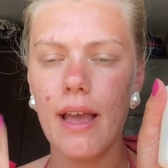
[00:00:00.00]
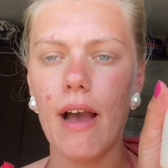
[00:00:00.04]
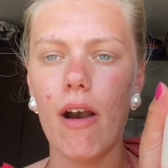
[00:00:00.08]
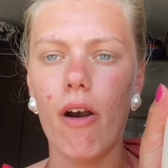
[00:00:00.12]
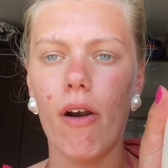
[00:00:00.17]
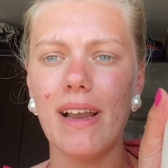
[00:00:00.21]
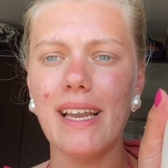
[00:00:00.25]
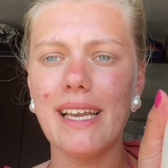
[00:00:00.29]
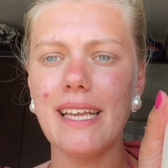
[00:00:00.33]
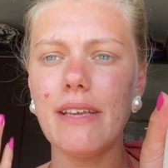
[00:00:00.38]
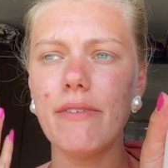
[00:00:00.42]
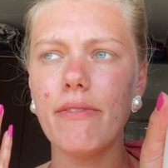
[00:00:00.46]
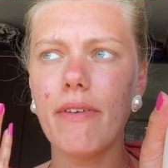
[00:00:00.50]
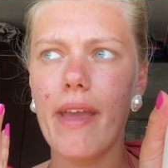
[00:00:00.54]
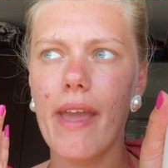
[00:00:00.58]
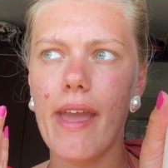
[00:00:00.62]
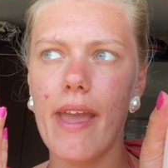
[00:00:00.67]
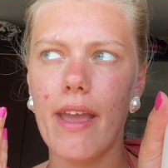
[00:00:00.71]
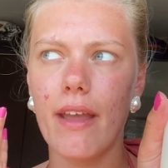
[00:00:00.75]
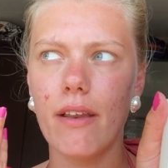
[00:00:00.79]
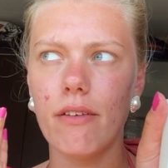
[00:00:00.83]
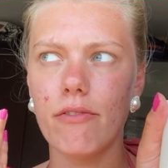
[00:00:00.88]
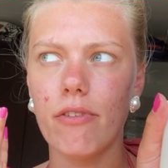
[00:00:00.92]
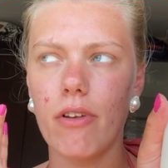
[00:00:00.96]
I leave it
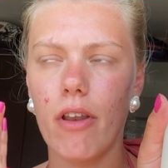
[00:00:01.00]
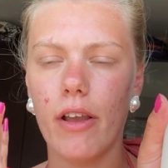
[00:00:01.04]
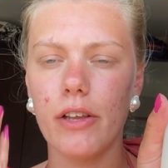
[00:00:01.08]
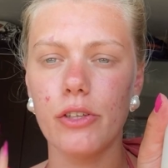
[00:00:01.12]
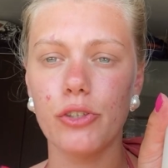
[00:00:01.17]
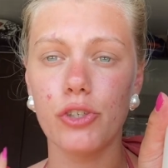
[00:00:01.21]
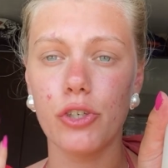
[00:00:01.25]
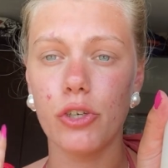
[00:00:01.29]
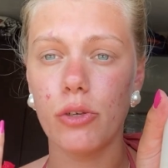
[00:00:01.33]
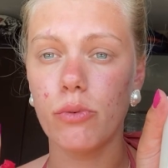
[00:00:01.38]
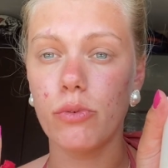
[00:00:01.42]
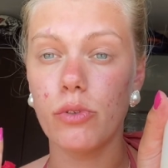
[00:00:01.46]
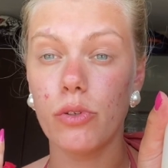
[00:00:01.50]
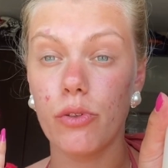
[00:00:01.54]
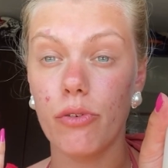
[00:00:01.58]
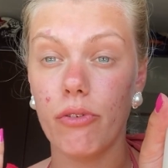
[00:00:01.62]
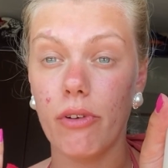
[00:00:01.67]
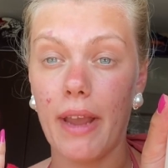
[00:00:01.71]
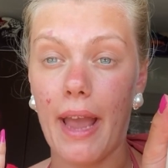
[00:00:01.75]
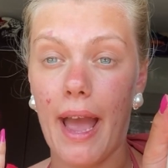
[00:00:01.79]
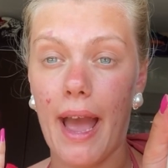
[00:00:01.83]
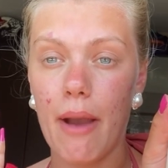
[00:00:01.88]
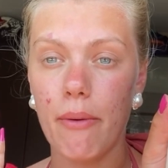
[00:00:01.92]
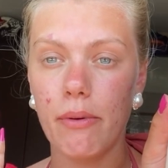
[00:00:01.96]
in for like 2 to
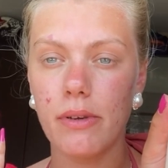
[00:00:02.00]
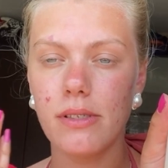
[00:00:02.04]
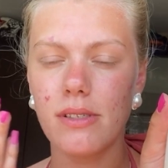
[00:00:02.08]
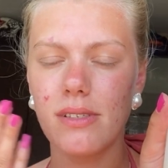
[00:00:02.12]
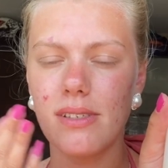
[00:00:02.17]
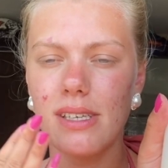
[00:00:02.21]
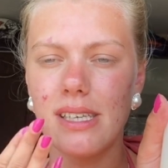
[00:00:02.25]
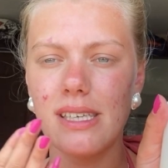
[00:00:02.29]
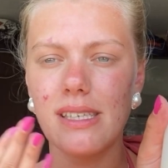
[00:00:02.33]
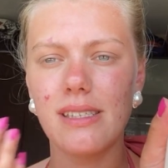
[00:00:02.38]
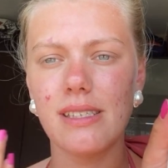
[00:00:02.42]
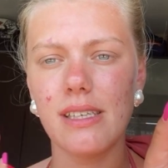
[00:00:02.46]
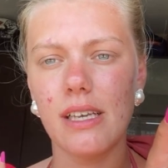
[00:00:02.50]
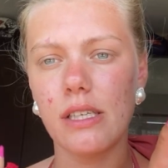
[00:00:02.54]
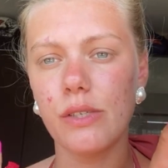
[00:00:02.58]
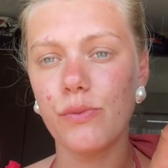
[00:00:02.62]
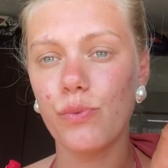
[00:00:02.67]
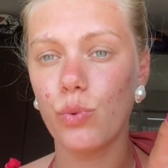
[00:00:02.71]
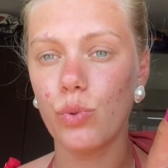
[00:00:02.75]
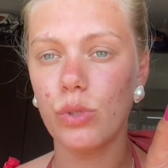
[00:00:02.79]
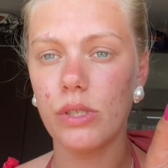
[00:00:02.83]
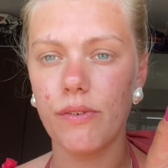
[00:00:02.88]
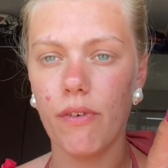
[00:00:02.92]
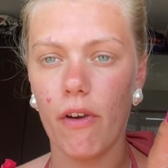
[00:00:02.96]
3 hours. It says
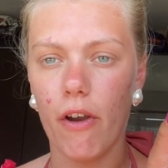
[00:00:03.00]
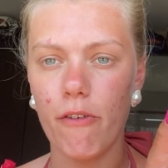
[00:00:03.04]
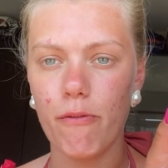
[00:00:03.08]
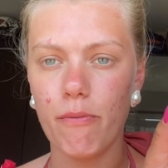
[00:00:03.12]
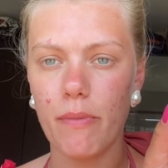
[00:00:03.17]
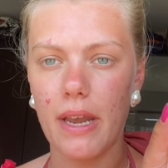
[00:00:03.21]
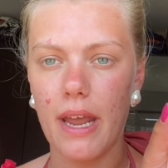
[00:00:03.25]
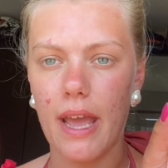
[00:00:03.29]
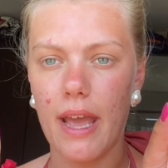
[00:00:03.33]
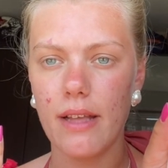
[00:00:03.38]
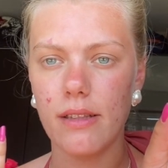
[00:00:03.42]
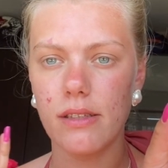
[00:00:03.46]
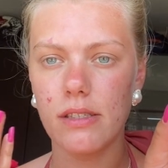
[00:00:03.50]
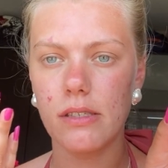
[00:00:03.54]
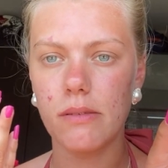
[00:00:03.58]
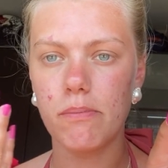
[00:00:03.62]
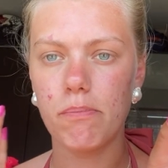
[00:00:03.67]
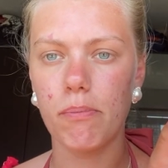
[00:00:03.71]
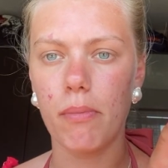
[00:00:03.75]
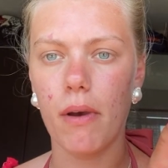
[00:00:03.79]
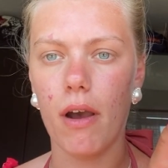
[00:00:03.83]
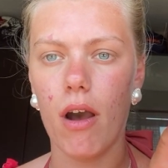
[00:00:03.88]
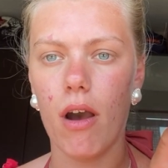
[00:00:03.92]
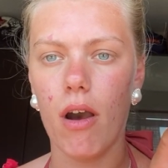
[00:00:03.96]
45 minutes,
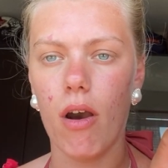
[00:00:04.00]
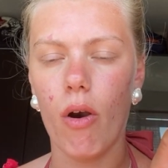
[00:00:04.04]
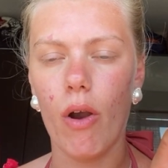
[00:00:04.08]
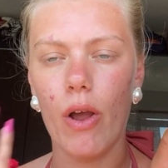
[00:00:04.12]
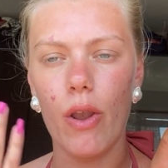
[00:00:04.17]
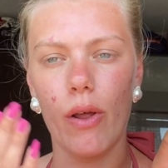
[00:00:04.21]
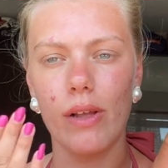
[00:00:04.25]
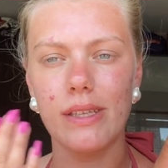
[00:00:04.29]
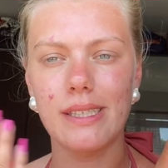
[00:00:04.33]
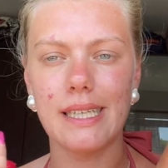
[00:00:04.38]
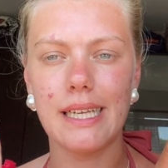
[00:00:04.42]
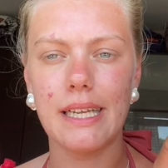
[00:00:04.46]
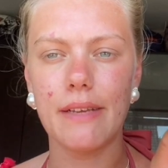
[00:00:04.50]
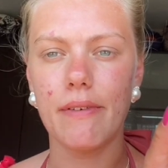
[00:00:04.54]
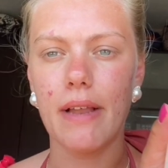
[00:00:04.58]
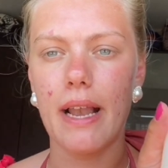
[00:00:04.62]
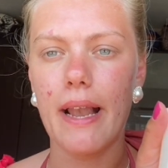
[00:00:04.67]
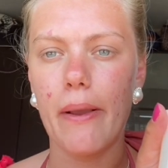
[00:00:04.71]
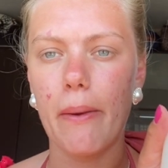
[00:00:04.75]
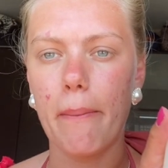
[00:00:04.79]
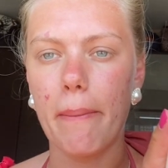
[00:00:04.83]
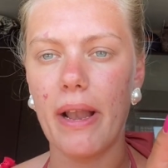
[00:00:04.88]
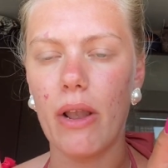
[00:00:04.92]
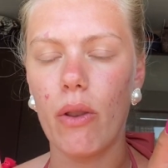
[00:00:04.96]
but I like to leave it a
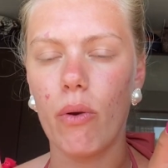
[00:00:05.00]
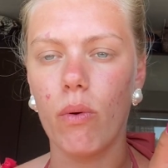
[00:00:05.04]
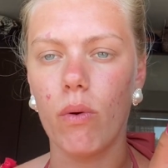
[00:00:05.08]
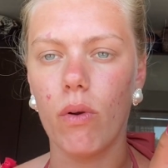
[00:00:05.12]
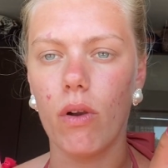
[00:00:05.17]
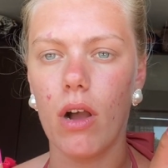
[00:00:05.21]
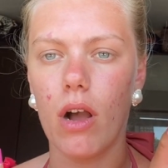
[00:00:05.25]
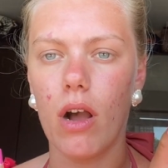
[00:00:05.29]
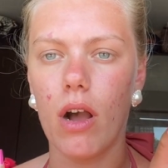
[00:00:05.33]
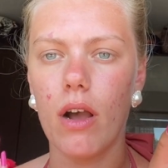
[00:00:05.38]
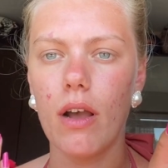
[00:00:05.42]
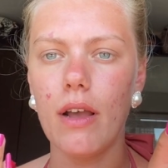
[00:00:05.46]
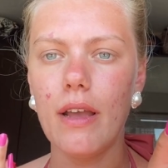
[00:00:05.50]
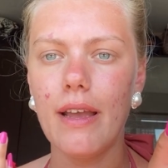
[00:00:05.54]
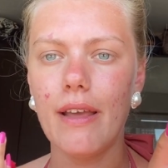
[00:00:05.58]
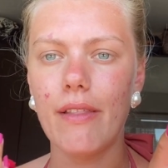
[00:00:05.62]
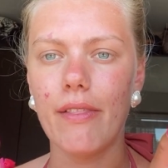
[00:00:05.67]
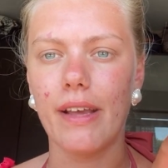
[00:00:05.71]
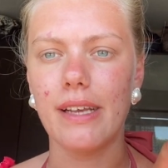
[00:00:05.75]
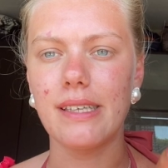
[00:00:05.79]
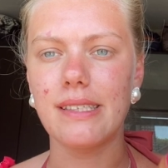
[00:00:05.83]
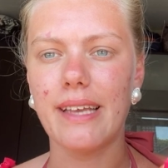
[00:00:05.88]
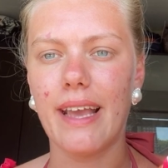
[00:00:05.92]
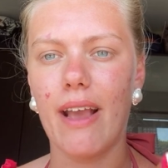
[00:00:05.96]
little bit longer.
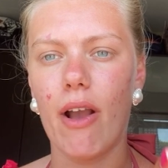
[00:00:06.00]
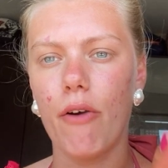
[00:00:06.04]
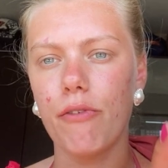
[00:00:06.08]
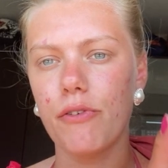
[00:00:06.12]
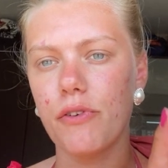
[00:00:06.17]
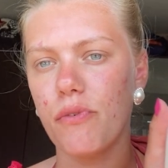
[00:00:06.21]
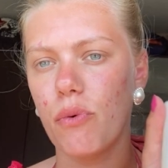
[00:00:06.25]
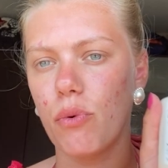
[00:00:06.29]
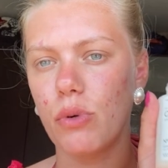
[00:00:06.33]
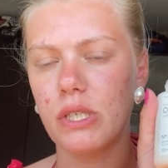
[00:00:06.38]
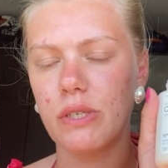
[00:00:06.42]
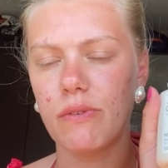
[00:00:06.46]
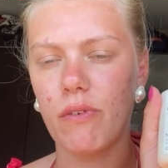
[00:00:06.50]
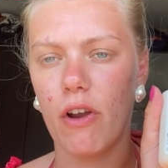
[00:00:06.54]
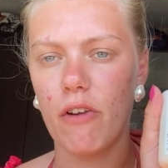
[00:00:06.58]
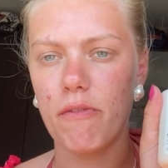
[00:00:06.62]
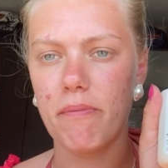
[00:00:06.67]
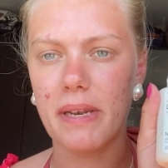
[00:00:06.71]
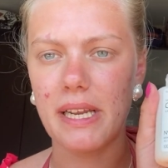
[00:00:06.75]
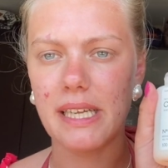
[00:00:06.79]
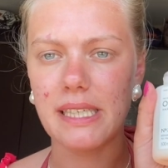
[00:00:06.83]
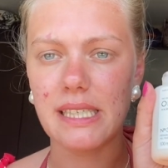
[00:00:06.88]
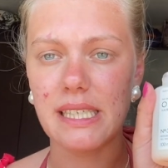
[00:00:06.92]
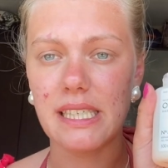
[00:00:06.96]
They say after 45
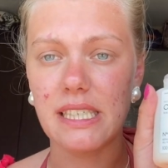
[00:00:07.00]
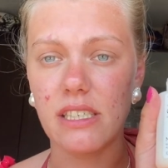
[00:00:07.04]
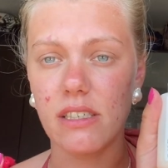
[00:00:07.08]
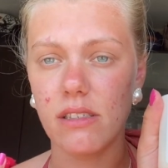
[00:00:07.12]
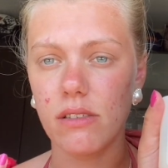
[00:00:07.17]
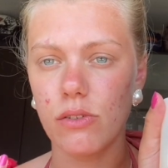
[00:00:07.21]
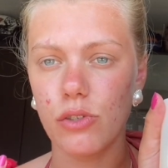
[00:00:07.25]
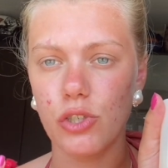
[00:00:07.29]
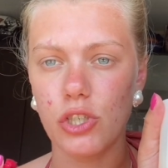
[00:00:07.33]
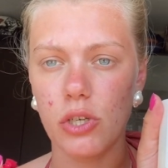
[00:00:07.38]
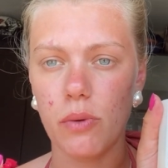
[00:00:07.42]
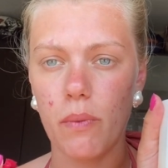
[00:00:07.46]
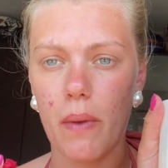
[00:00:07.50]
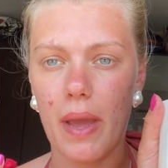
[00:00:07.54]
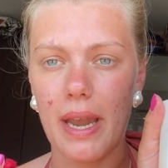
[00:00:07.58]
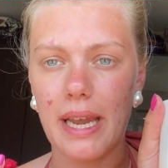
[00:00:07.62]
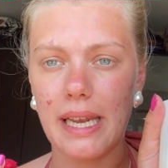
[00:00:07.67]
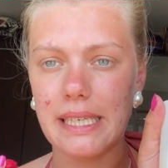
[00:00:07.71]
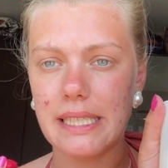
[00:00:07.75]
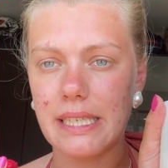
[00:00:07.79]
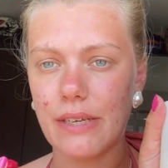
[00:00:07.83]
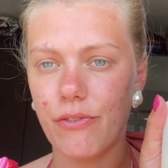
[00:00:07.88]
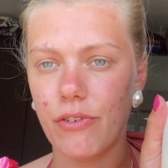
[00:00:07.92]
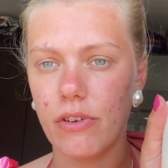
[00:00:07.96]
minutes it doesn't do any
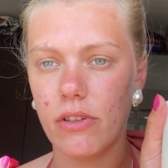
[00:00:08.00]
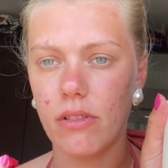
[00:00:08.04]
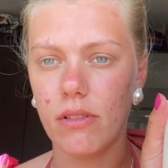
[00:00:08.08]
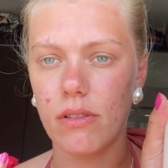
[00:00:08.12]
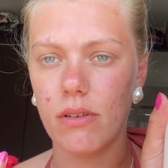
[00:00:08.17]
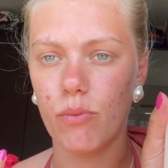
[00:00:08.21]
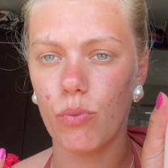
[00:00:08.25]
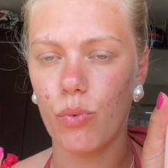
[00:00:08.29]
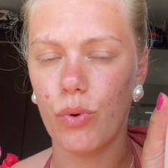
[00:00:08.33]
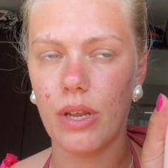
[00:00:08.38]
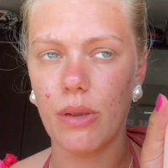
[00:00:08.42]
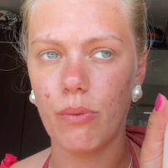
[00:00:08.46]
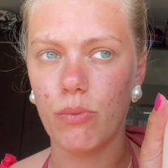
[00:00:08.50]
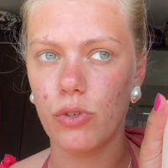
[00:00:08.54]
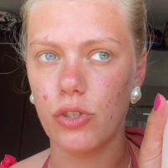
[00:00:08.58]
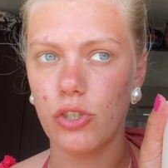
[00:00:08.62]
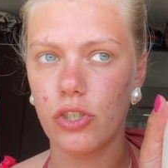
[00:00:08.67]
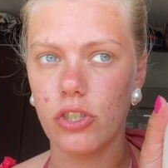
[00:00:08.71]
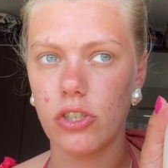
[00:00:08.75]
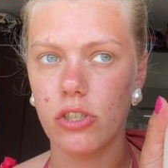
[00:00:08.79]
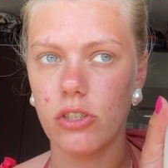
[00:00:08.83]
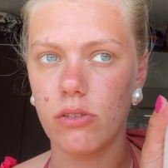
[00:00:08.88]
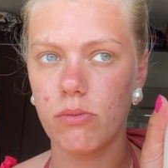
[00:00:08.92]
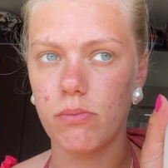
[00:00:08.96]
different than what it would
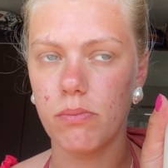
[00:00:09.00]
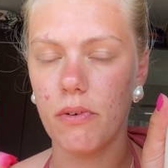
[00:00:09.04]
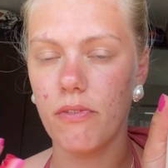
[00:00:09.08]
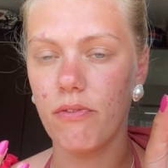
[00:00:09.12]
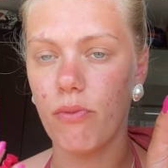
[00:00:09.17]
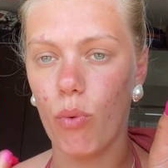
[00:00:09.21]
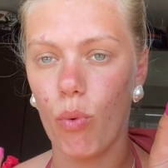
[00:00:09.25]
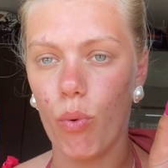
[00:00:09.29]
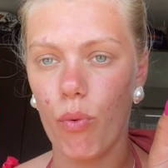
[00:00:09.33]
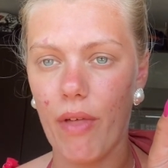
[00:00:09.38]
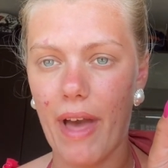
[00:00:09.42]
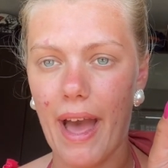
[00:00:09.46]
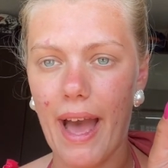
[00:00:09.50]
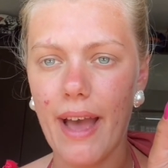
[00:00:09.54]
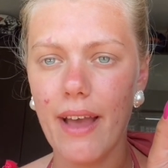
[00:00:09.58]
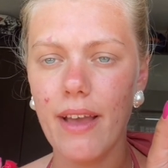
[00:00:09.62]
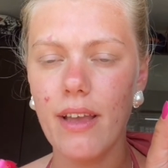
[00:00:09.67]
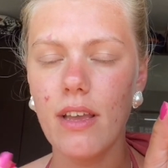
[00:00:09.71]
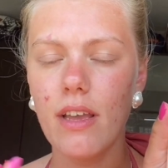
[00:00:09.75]
do before that.